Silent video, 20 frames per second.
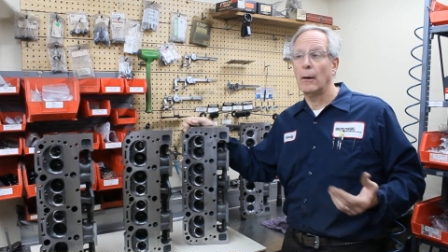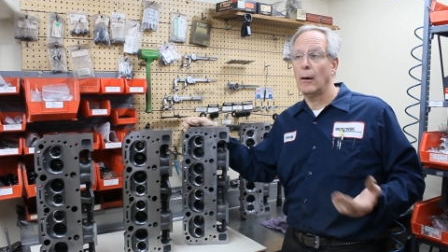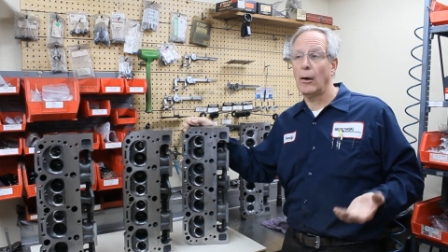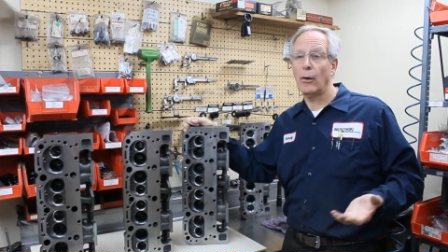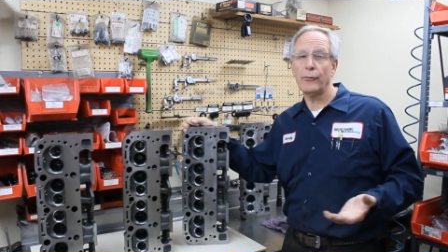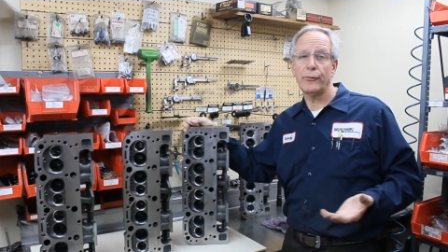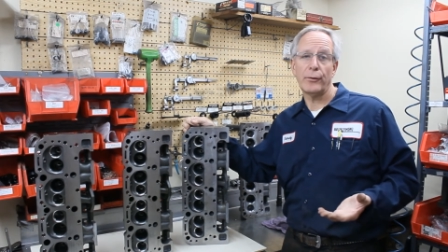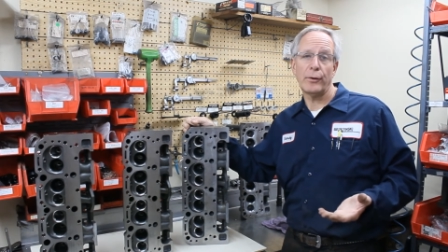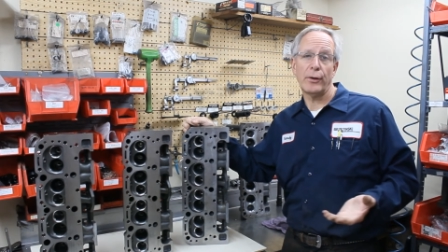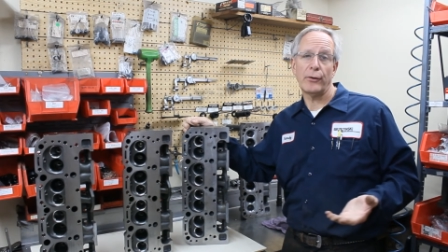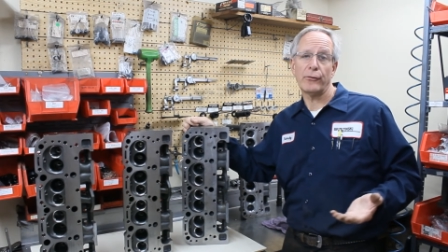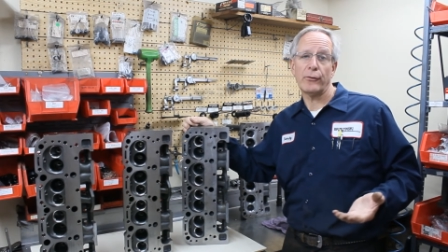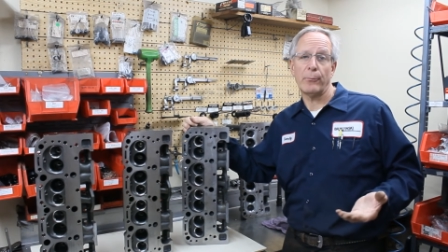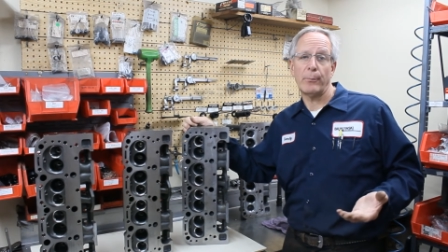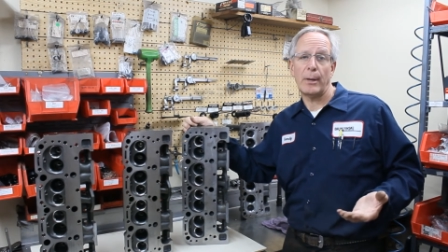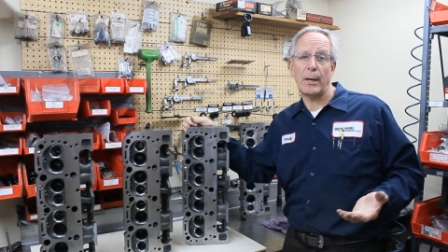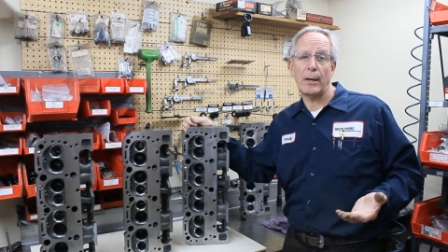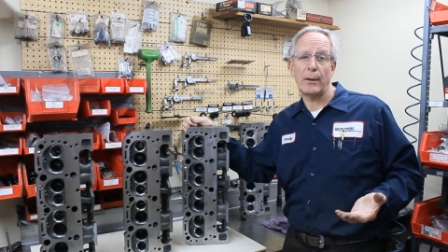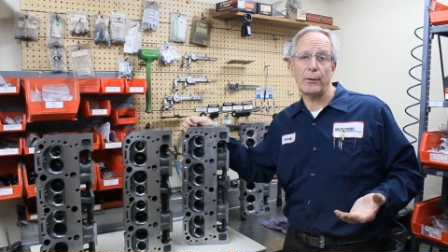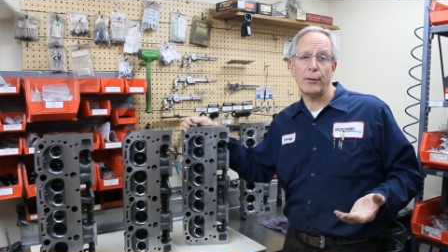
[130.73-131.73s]
Also
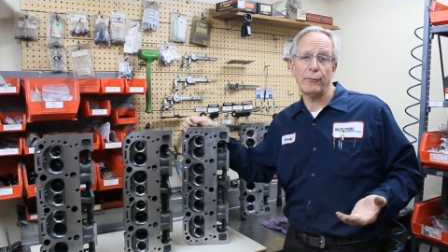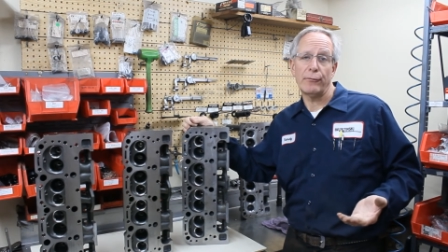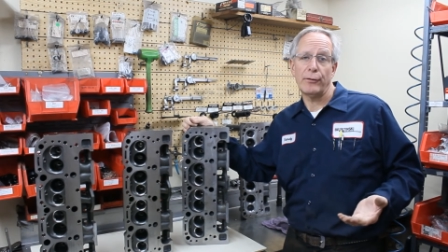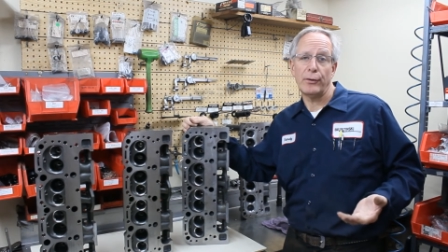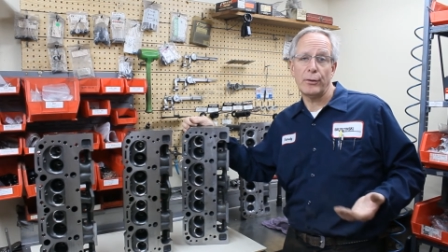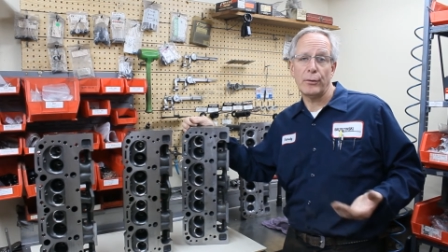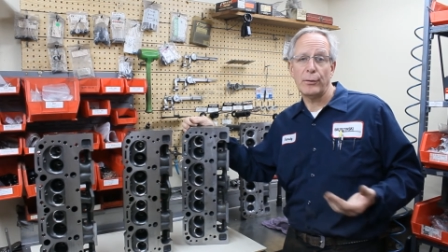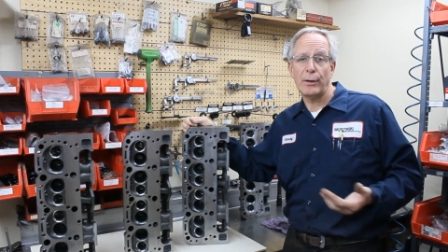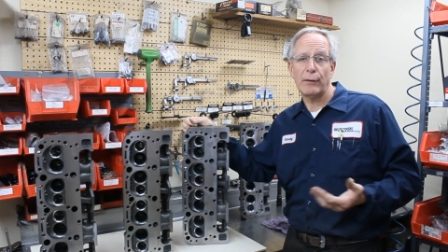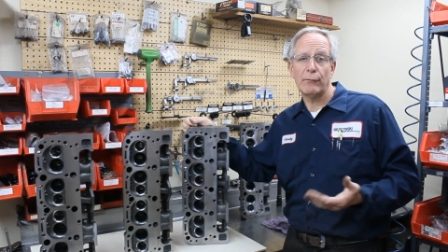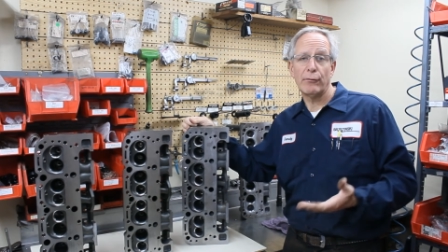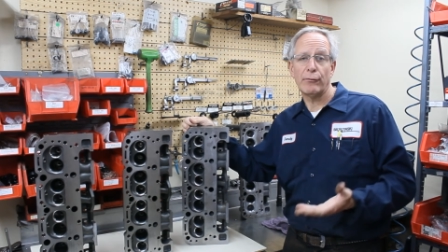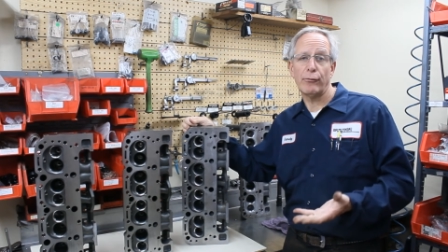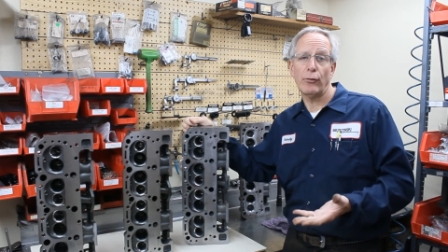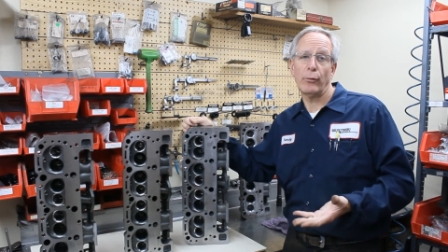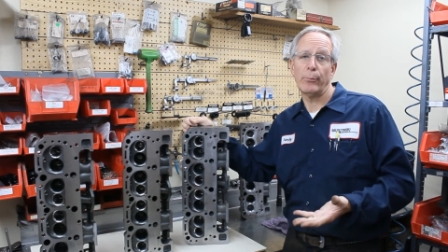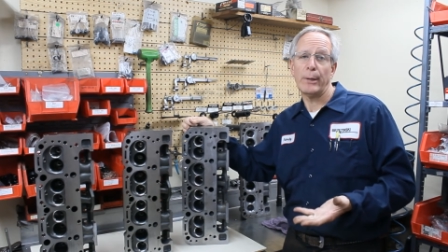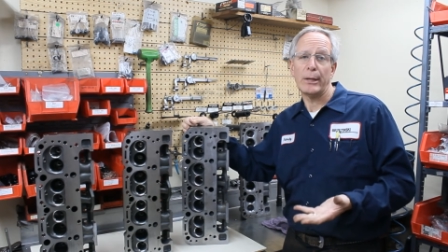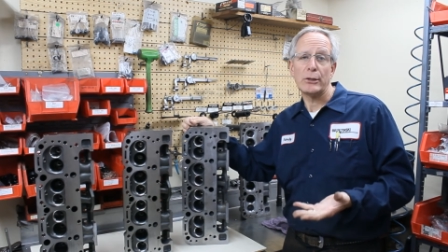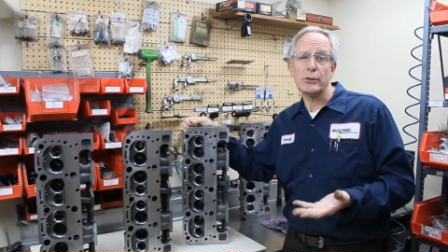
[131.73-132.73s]
doesn't matter if you don't have a
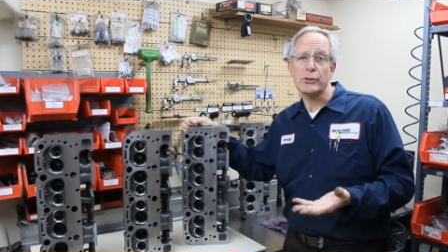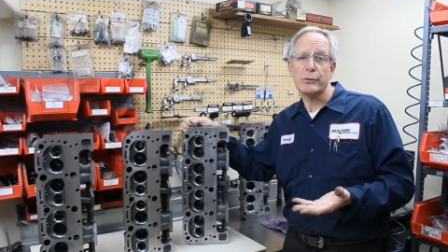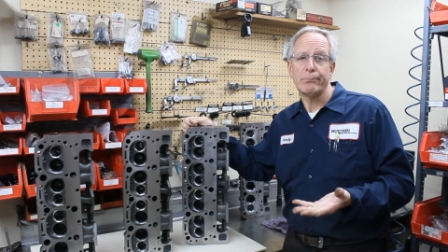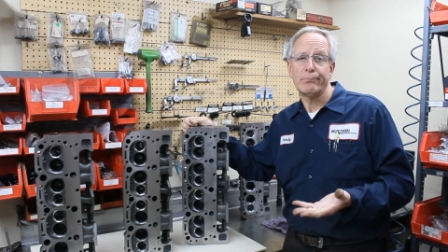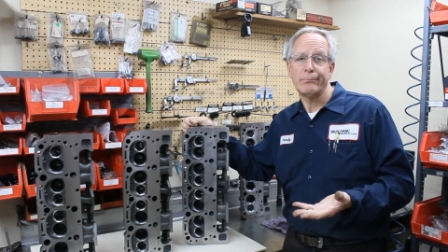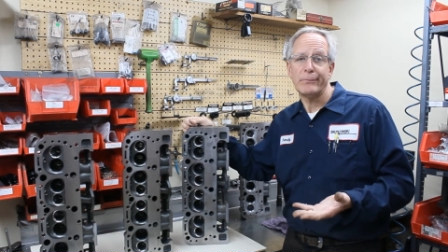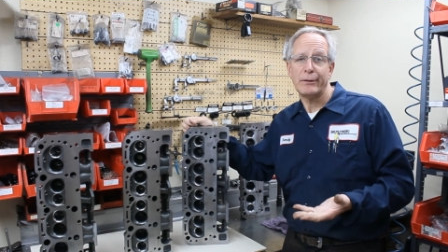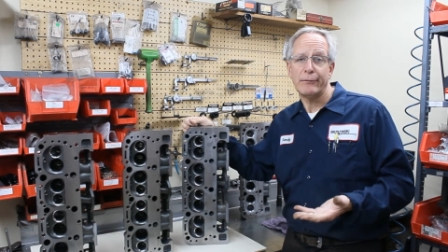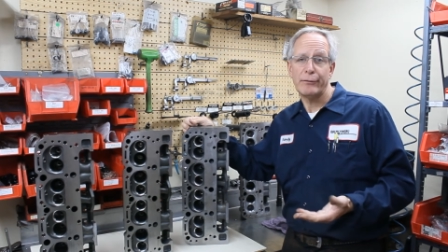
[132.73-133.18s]
flow bench.